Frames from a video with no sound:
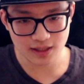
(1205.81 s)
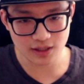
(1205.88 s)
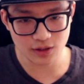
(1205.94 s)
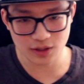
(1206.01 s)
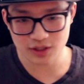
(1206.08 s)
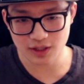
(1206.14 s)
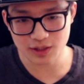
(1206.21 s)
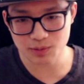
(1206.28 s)

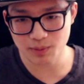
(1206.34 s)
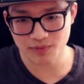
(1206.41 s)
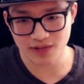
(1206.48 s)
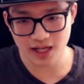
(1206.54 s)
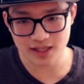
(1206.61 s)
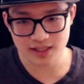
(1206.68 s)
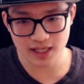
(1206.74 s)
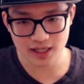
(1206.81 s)
No, sorry, this would be
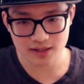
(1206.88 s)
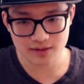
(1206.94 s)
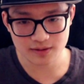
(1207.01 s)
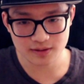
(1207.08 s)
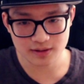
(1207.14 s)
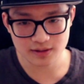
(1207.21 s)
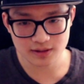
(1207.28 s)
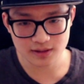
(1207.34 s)
flat attack.
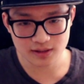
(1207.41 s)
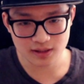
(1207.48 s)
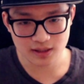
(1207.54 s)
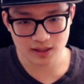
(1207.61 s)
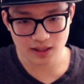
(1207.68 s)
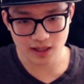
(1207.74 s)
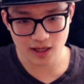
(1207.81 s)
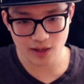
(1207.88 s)

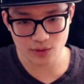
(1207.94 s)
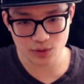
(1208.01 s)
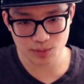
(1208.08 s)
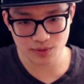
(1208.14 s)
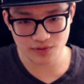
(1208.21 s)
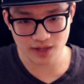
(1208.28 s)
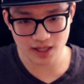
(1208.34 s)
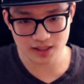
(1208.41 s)
I should
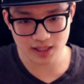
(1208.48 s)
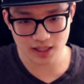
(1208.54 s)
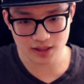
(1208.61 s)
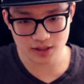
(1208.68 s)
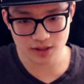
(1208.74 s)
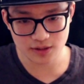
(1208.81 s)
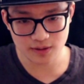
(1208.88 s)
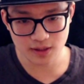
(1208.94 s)
put flat attack
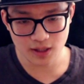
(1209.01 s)
here.